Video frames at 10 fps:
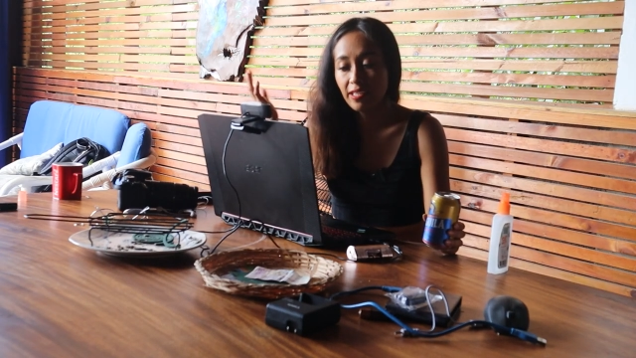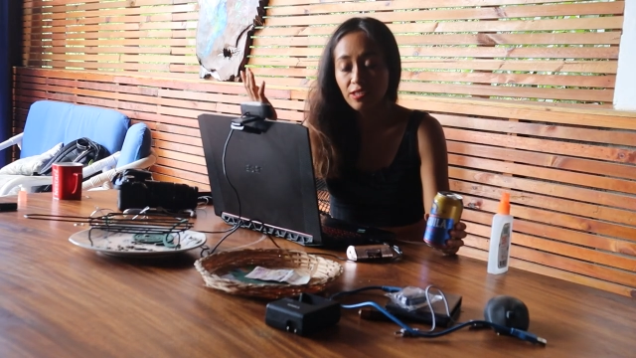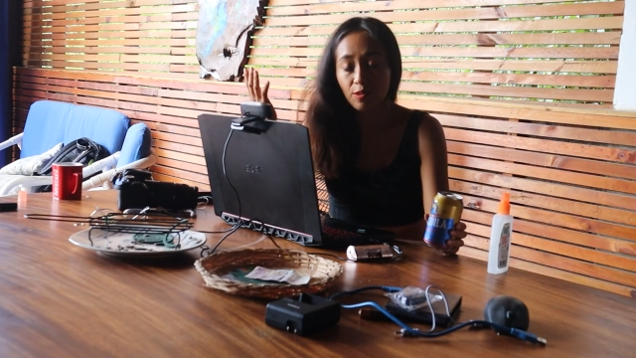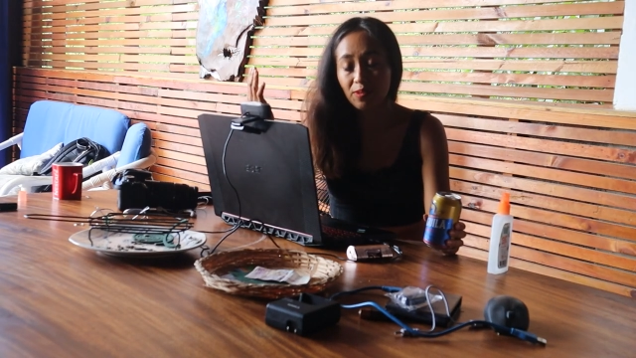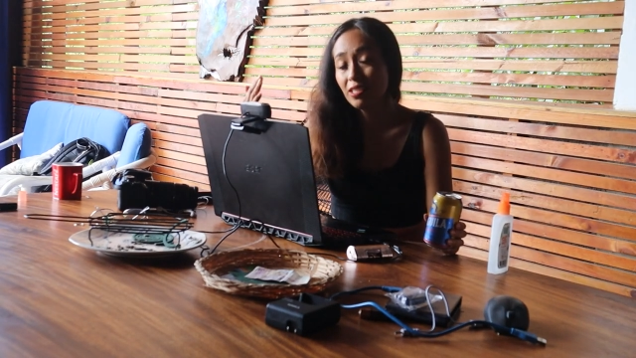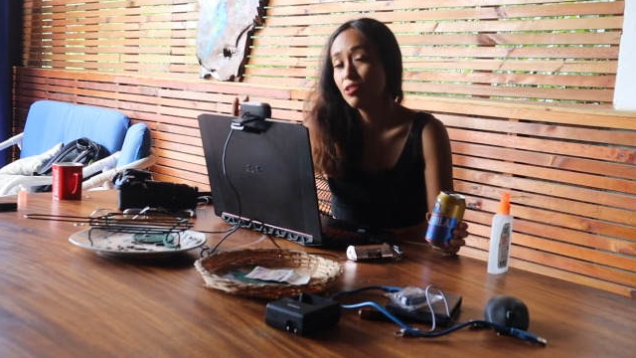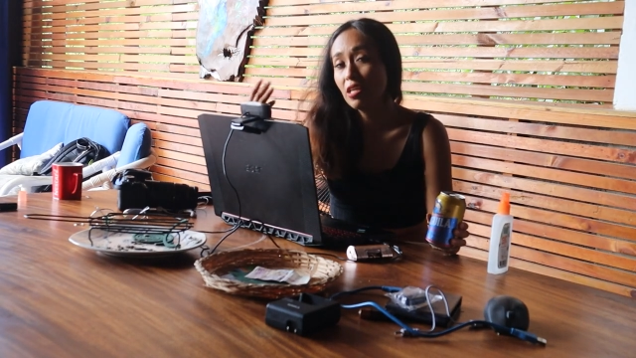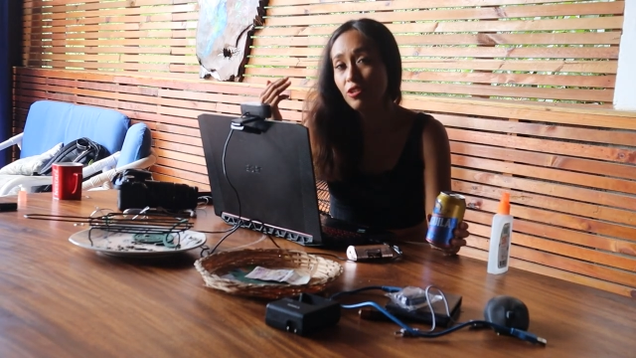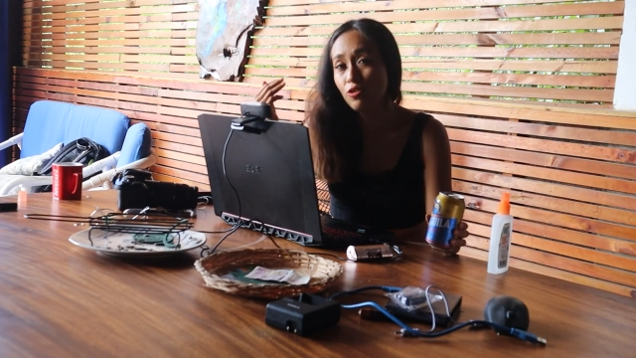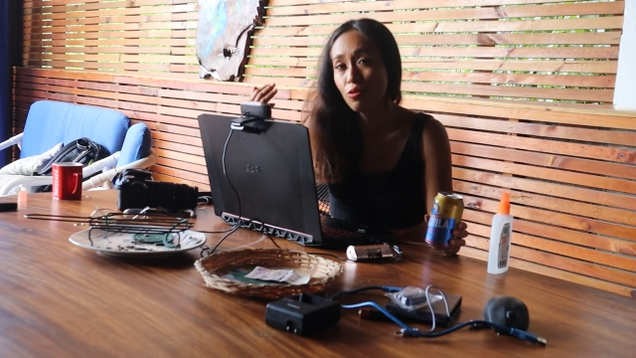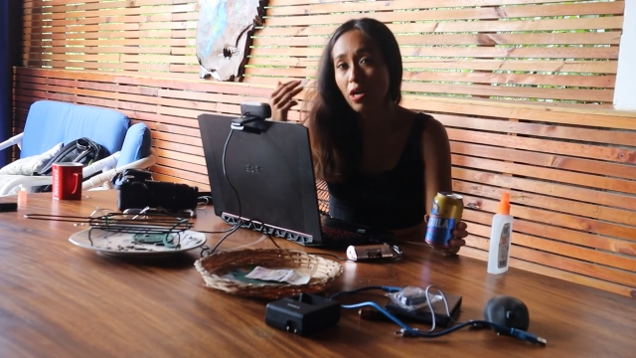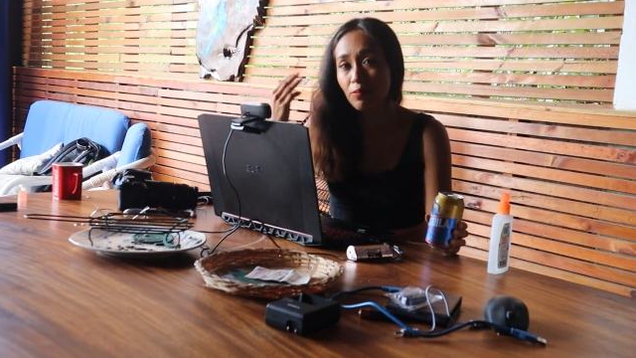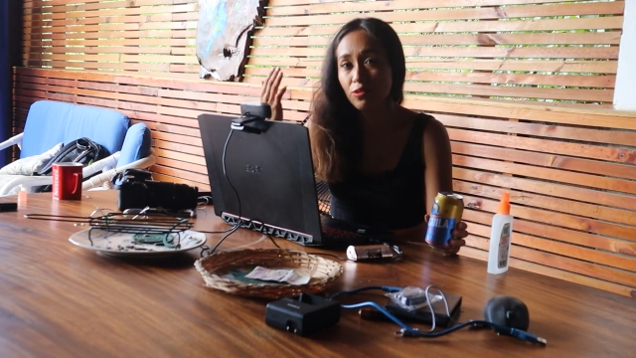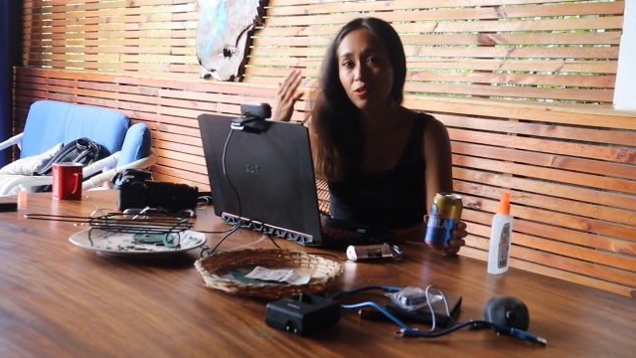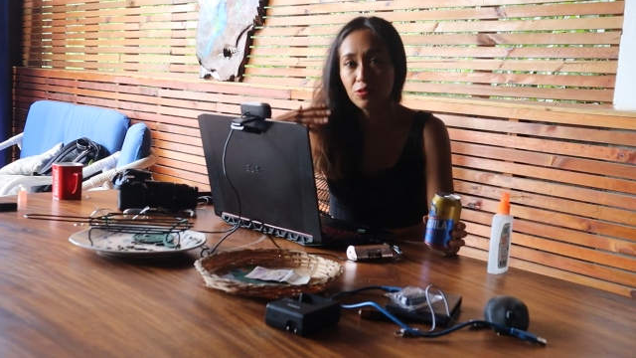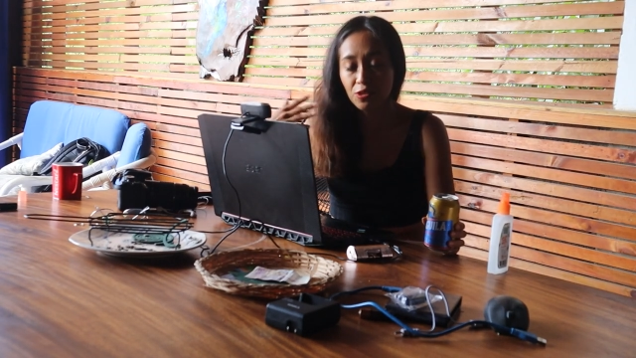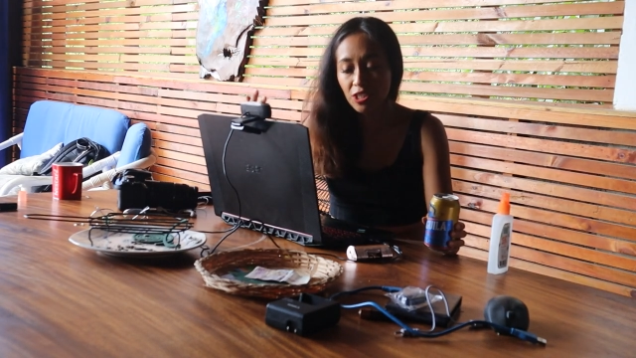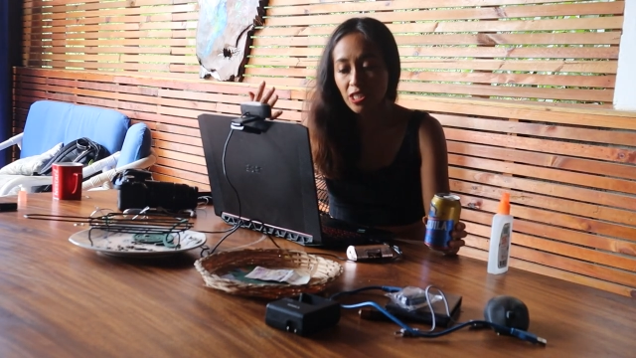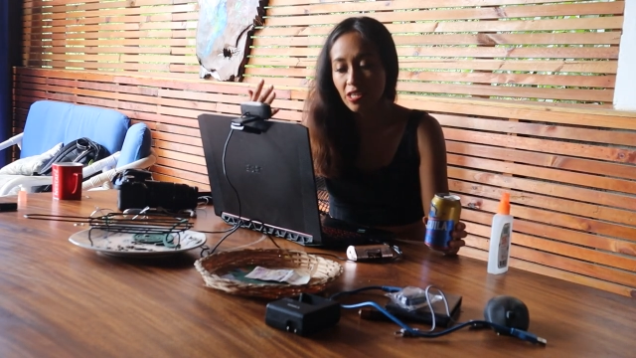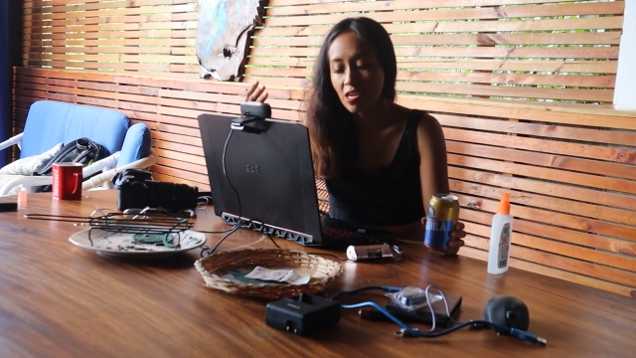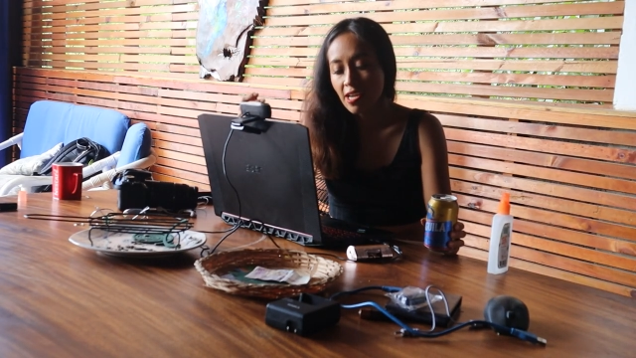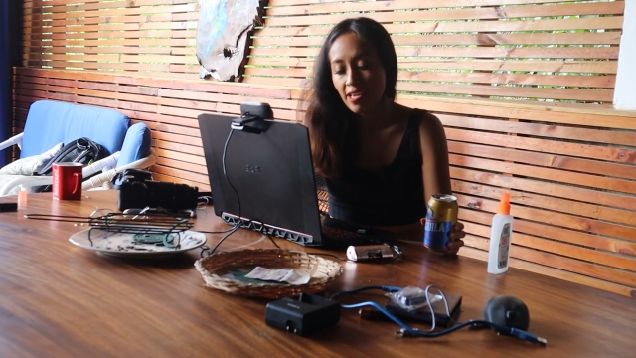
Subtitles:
it's something that you have to consider.